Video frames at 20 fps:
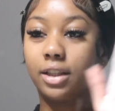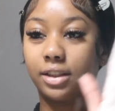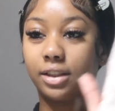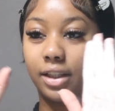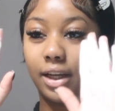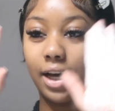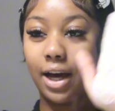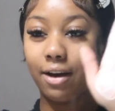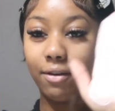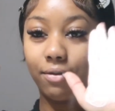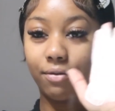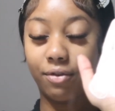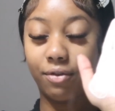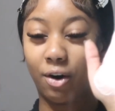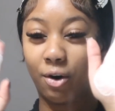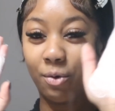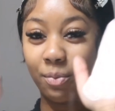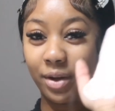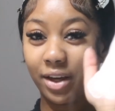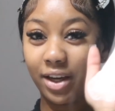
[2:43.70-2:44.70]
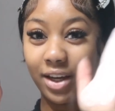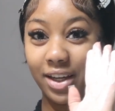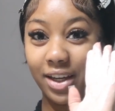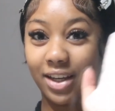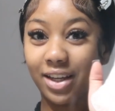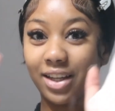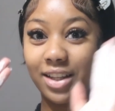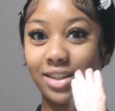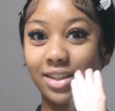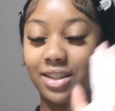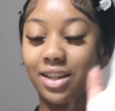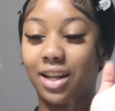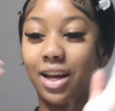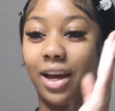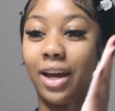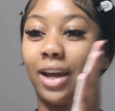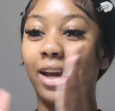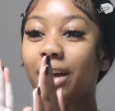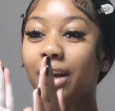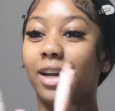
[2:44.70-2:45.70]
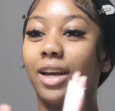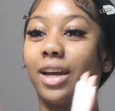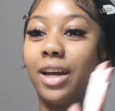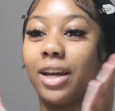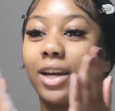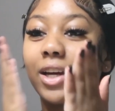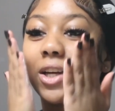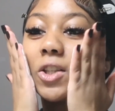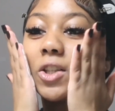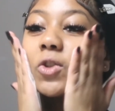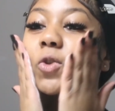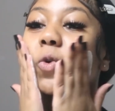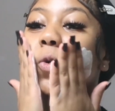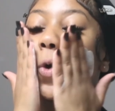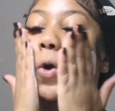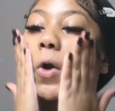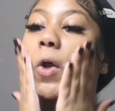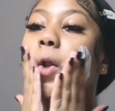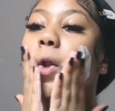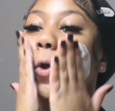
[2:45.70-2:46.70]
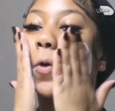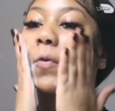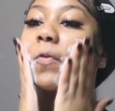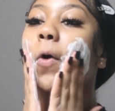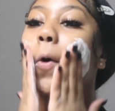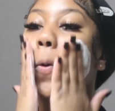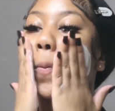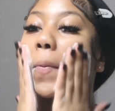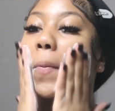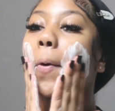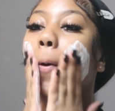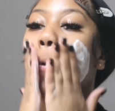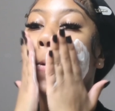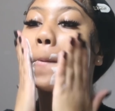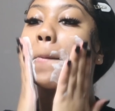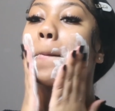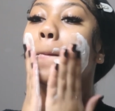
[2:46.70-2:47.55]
See how foamy it gets? Like, it gets really foamy.